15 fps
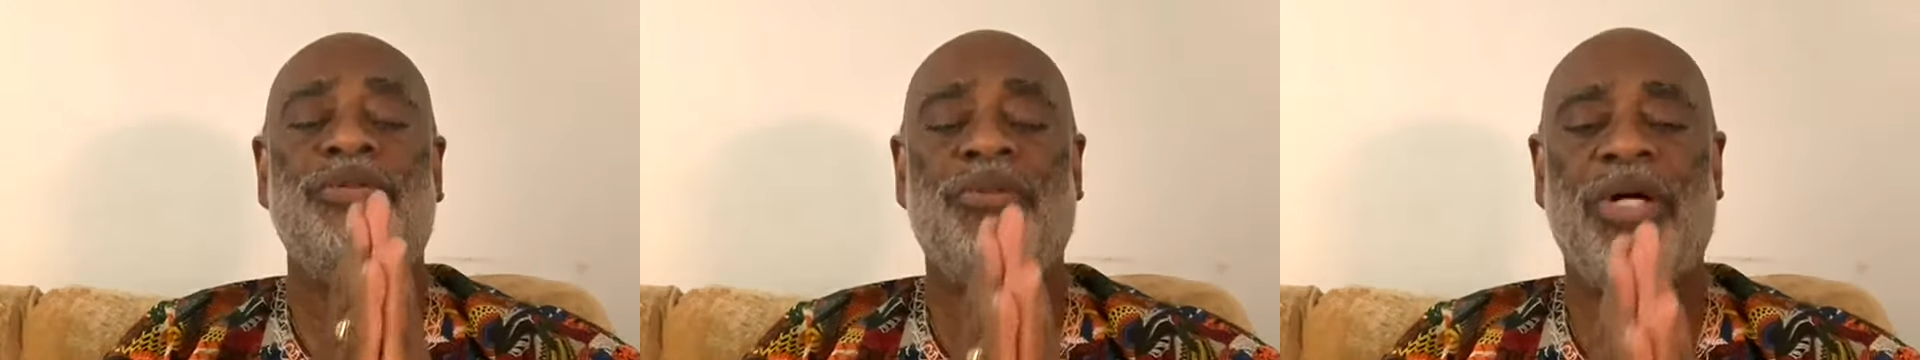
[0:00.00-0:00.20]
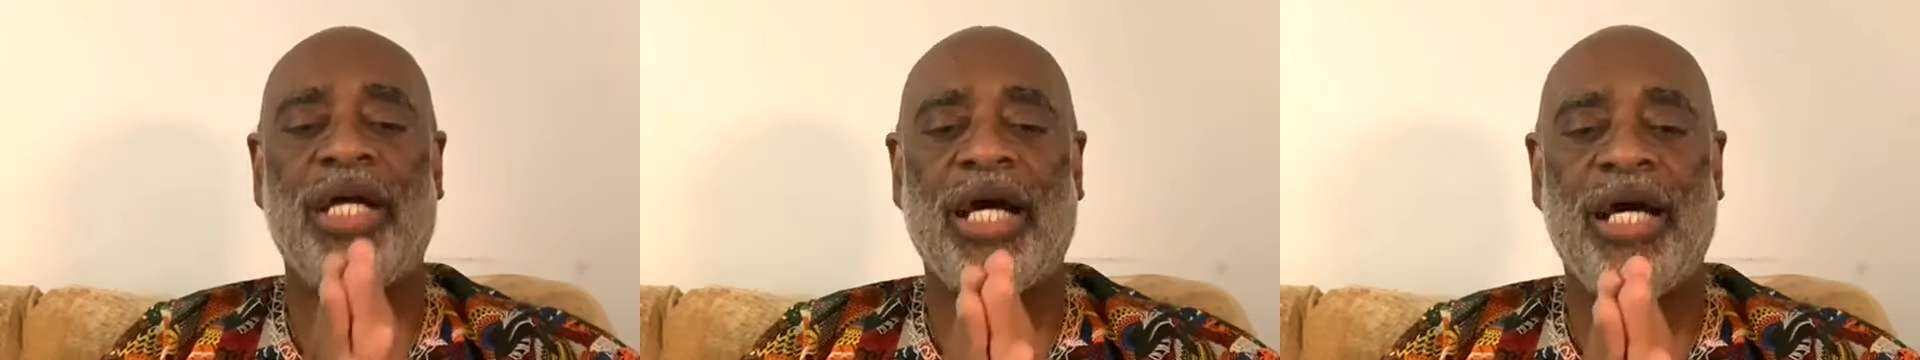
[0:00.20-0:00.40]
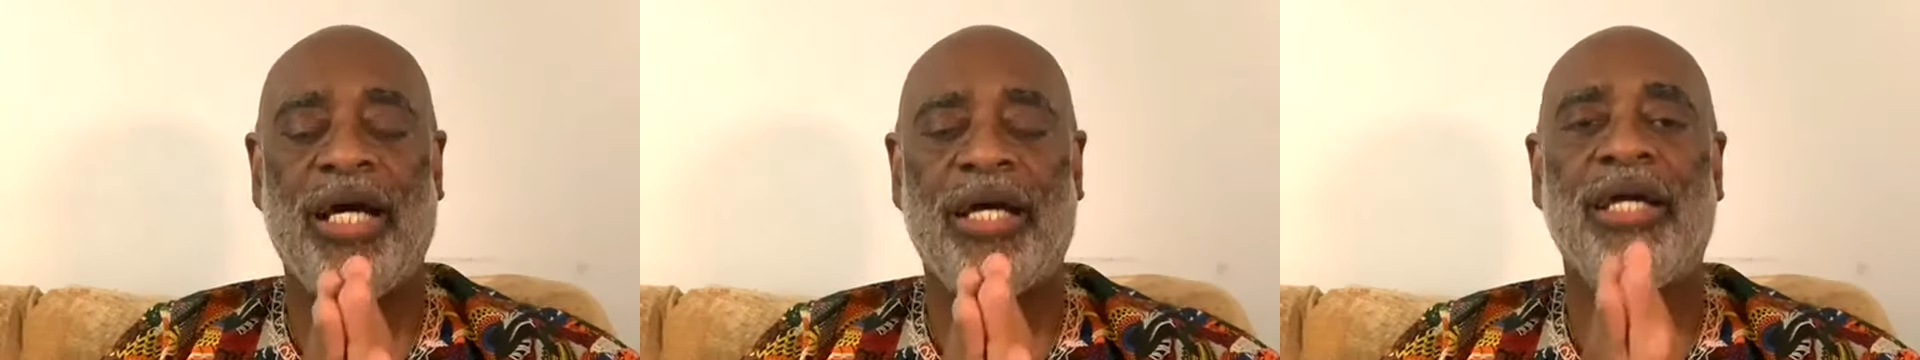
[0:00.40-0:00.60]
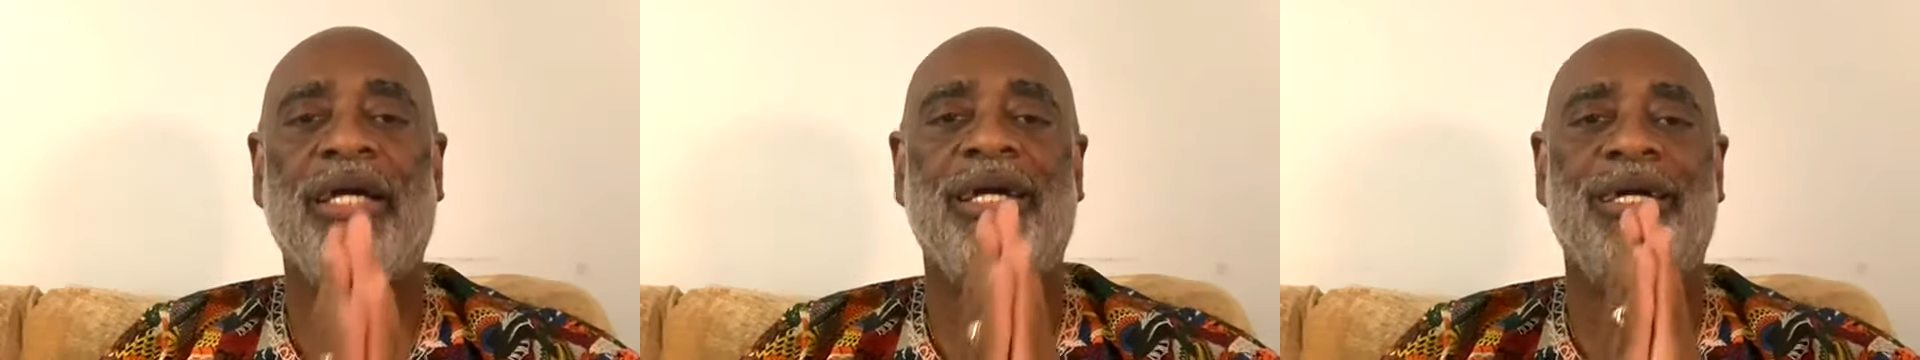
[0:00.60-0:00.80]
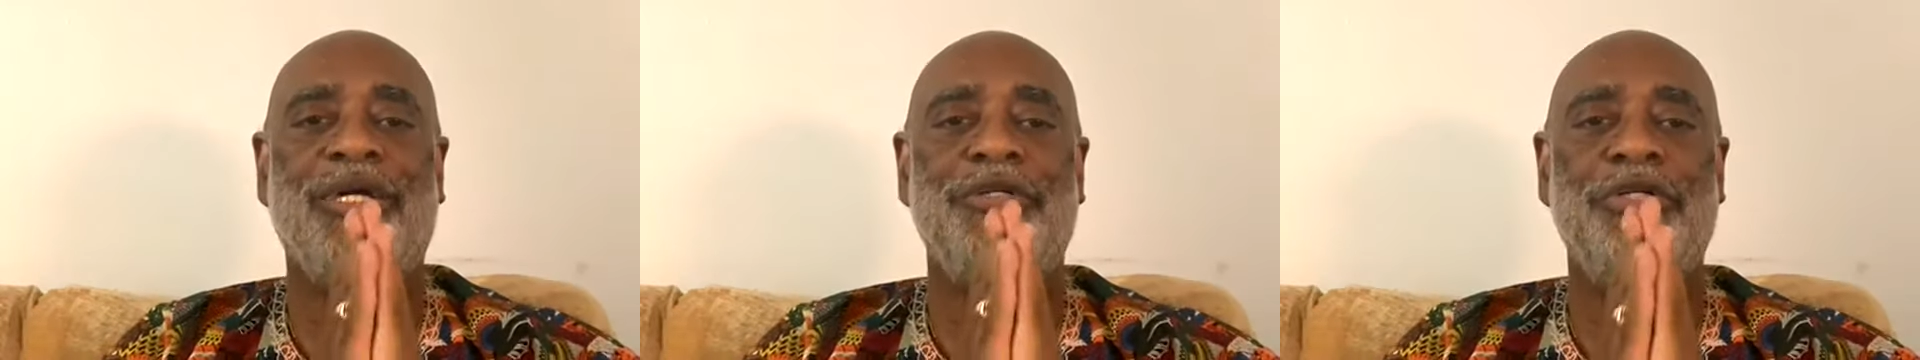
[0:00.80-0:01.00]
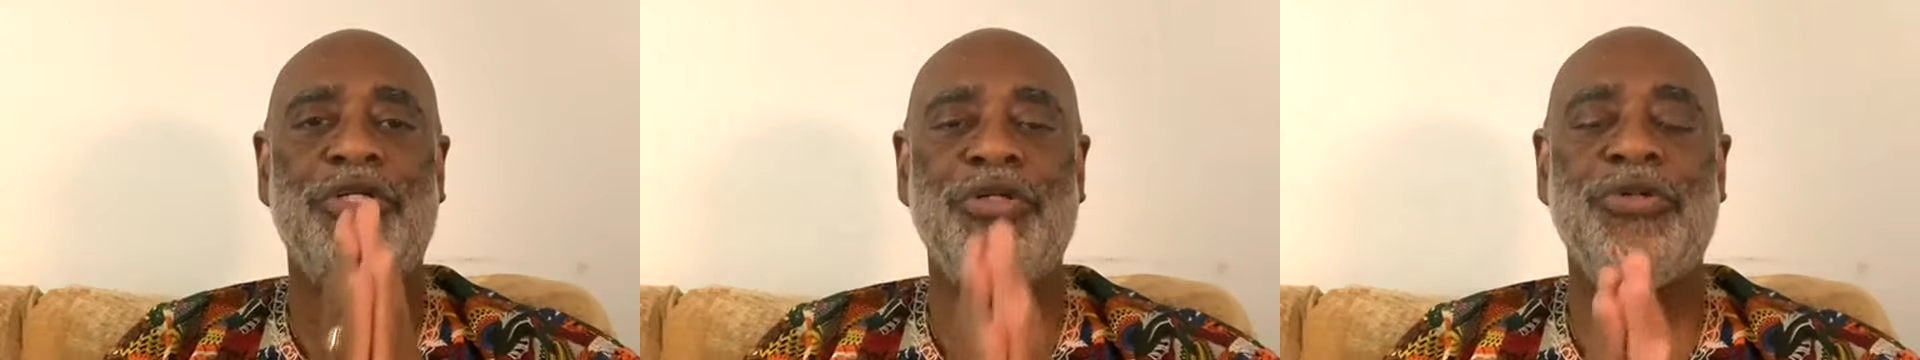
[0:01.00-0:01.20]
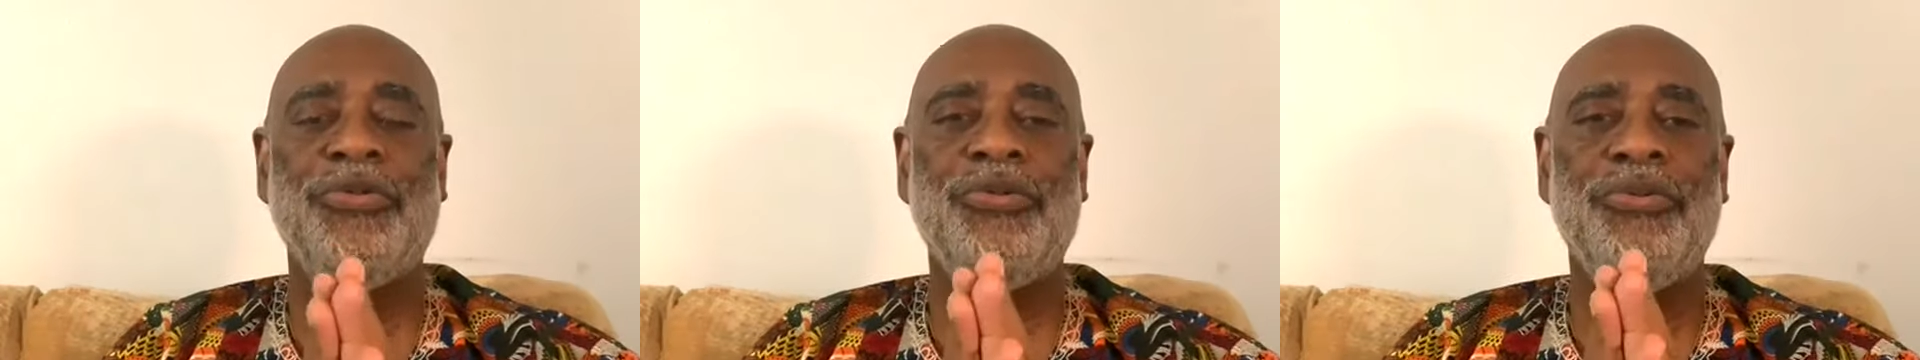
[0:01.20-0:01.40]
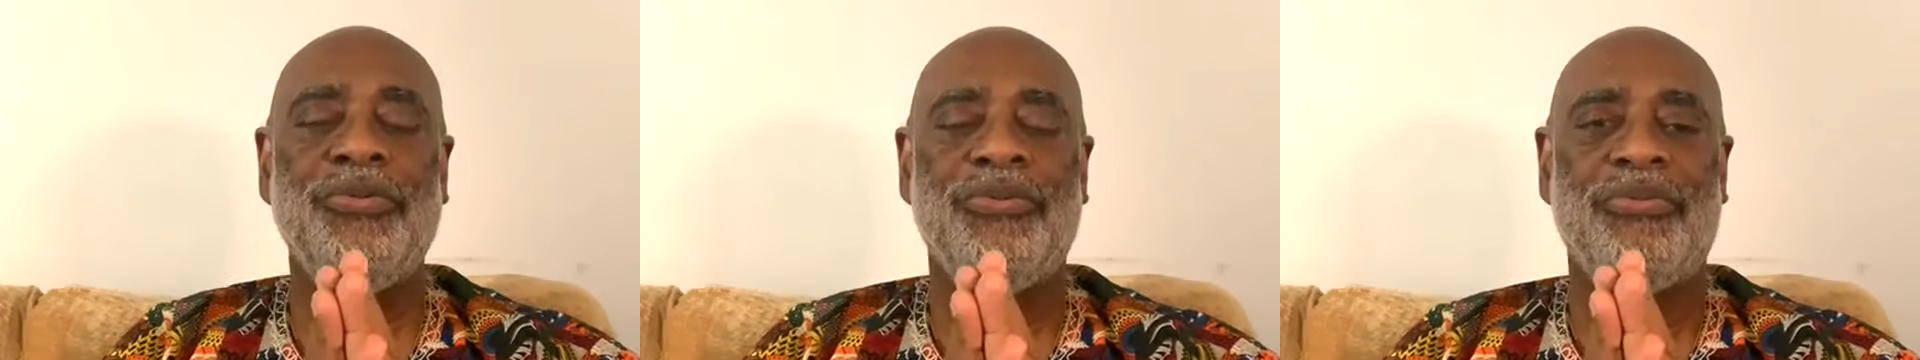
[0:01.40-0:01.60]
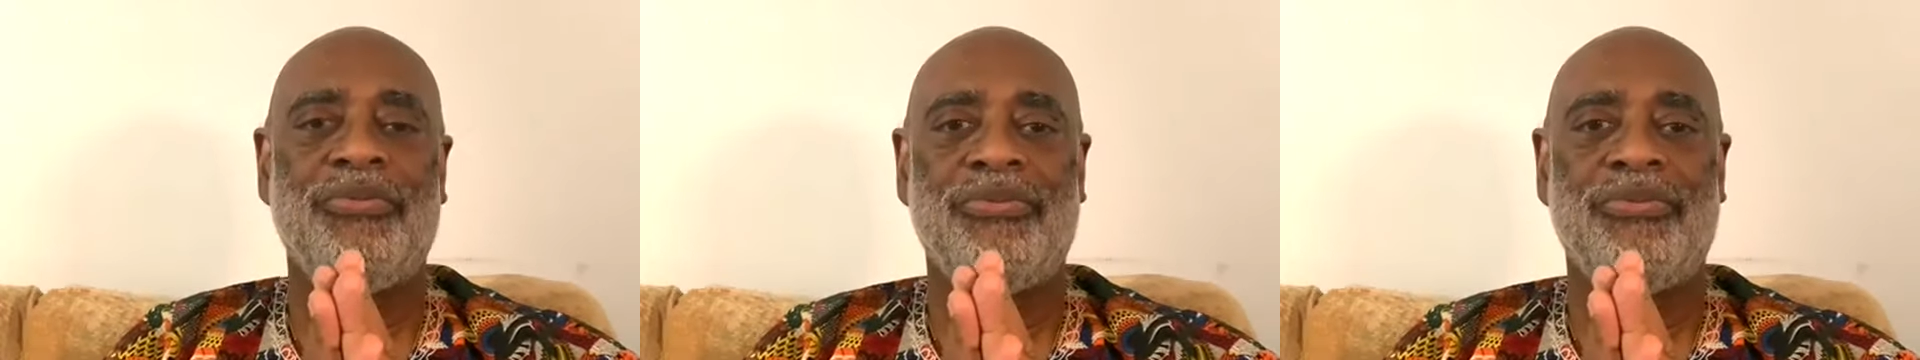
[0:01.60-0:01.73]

is what I do